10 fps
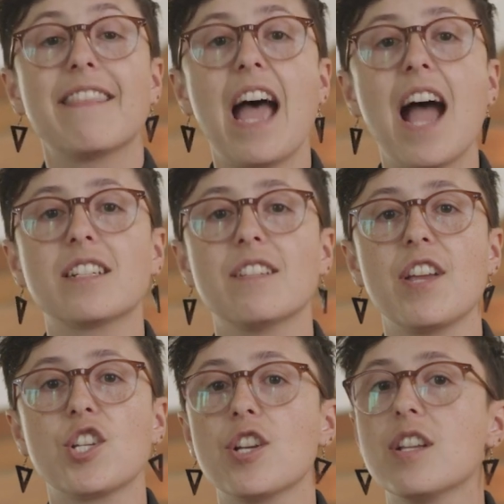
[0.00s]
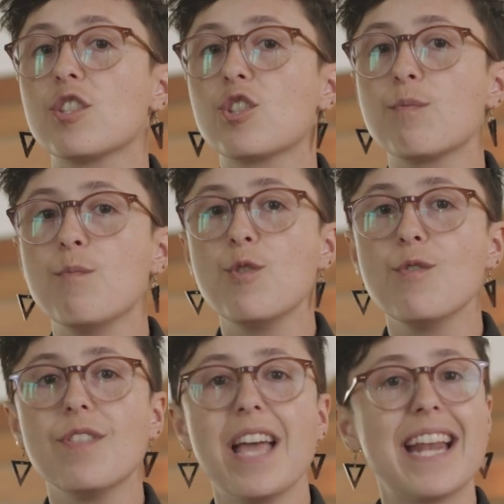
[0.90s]
The activation is
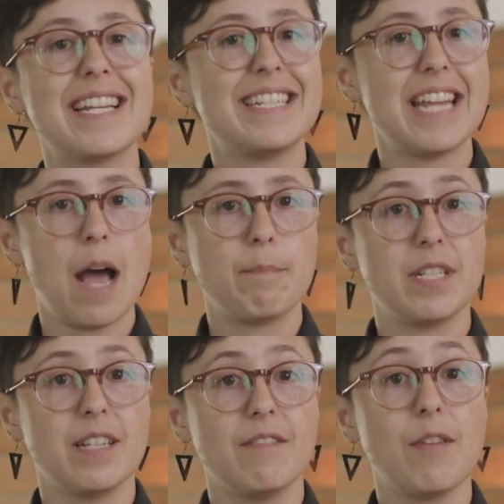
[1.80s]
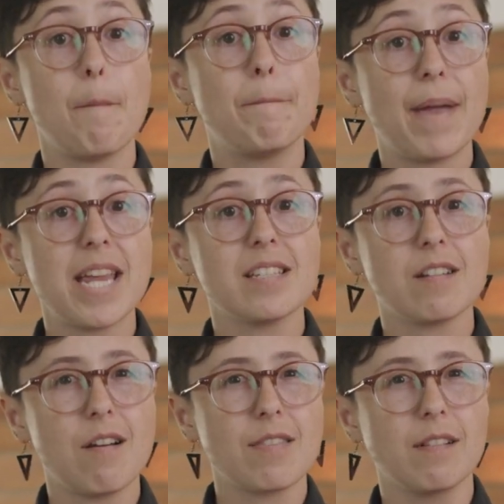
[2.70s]
smooth and adaptive
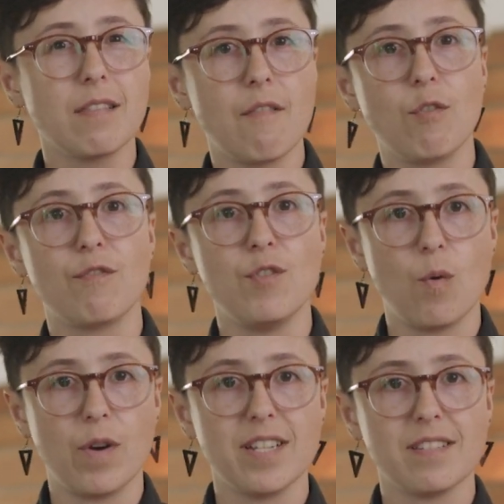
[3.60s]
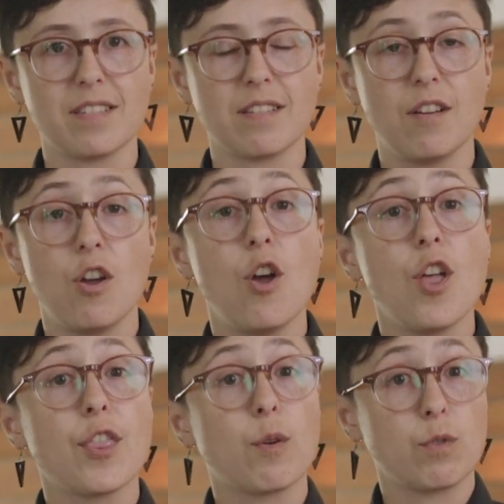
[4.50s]
based on the level of noise.
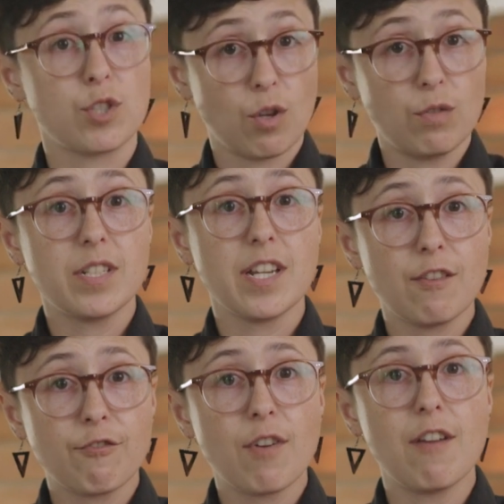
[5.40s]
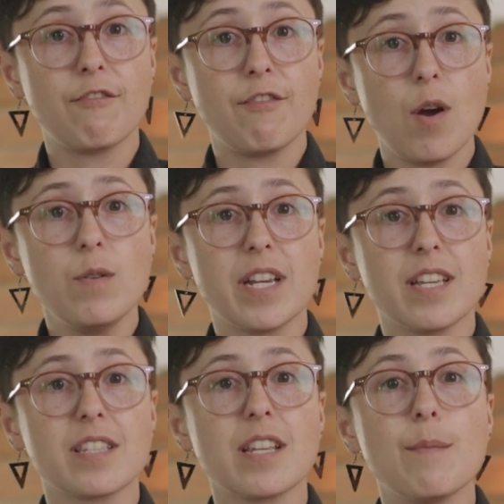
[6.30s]
The resulting front
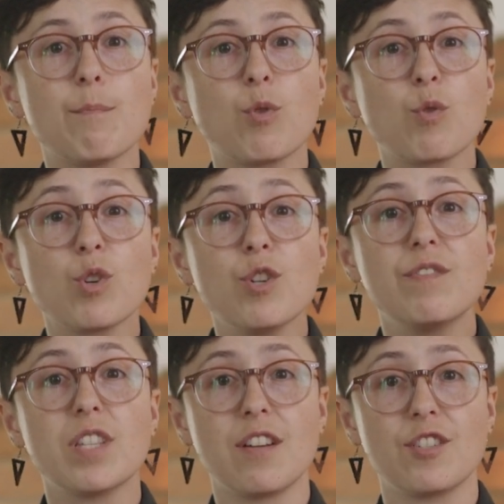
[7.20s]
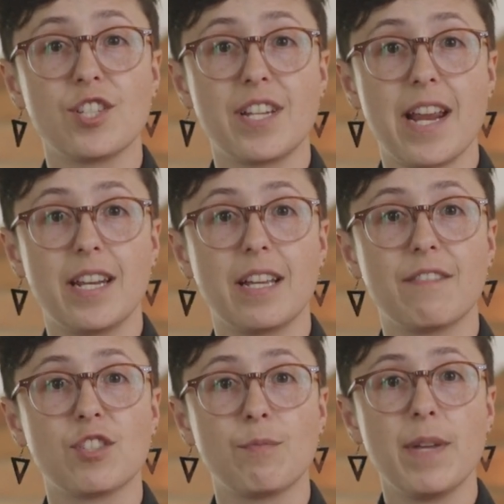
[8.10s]
focus improves understanding
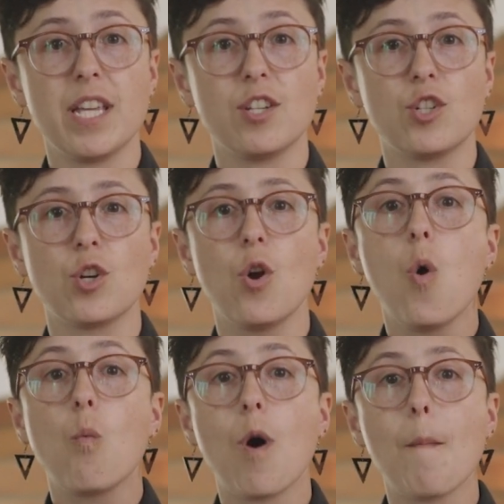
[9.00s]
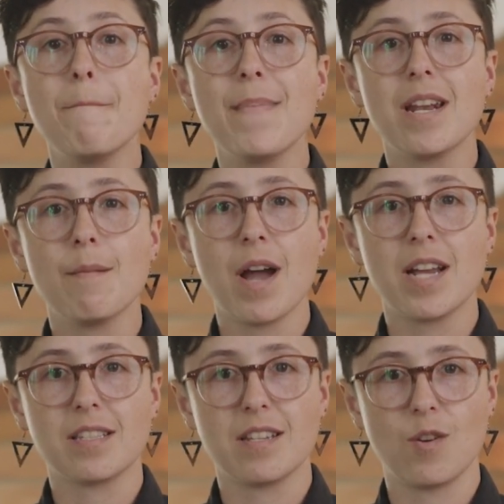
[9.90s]
of speech while
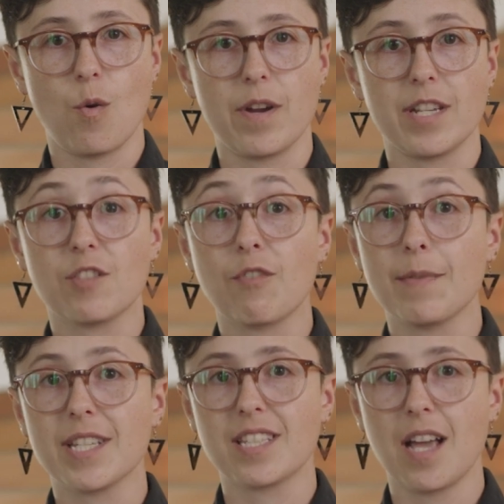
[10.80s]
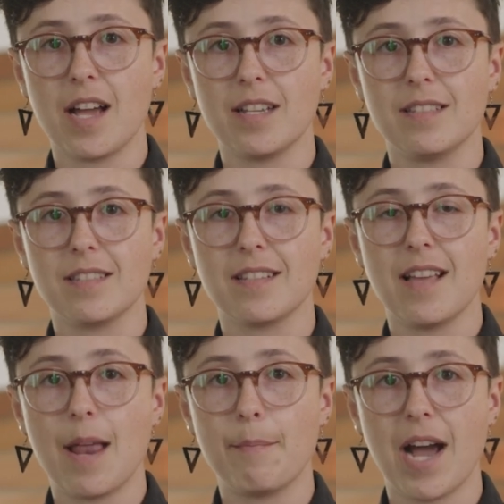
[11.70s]
minimizing noise from the sides
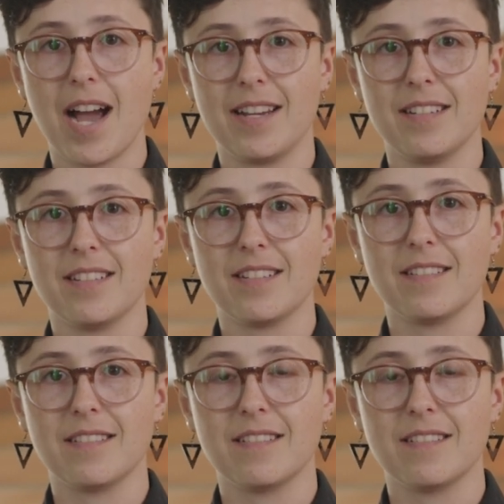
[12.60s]
and behind.